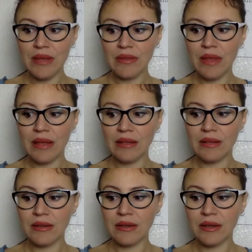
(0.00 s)

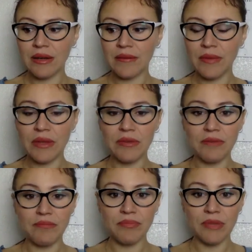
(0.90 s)

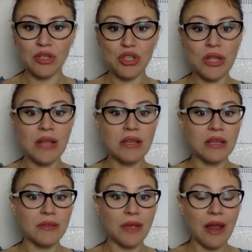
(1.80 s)
the genetic
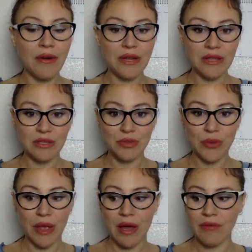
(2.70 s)
inheritance we
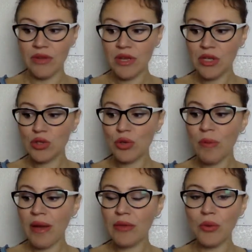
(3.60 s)
have. So you
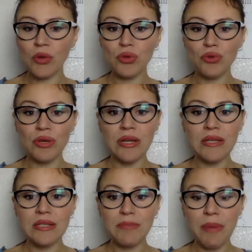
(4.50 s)
might want to
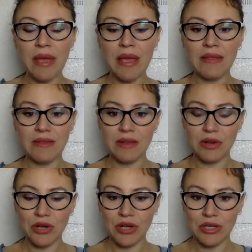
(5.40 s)
release pain and
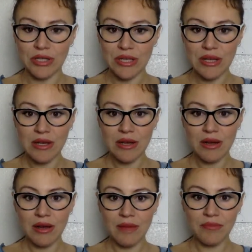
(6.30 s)
hurts
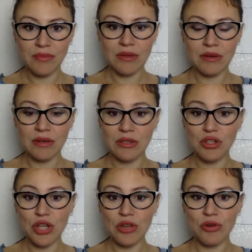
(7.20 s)

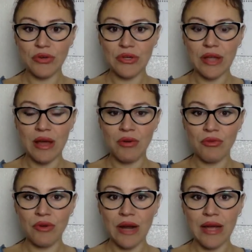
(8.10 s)
in January
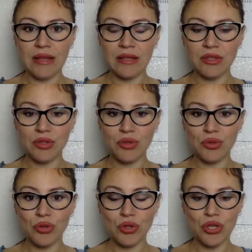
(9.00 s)
now, related
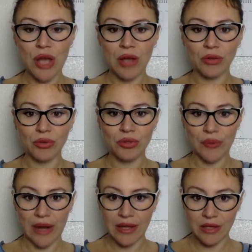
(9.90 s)
to your childhood,
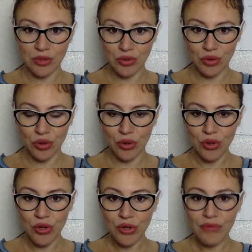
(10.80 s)
related to your
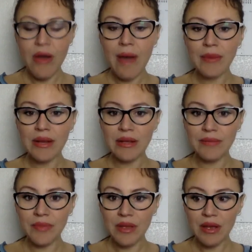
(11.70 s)

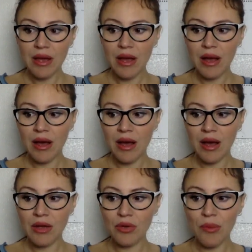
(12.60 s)
family.
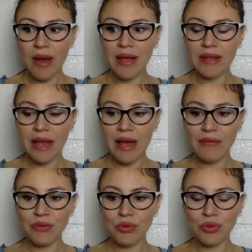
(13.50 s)
You might have
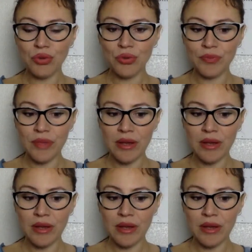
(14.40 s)
to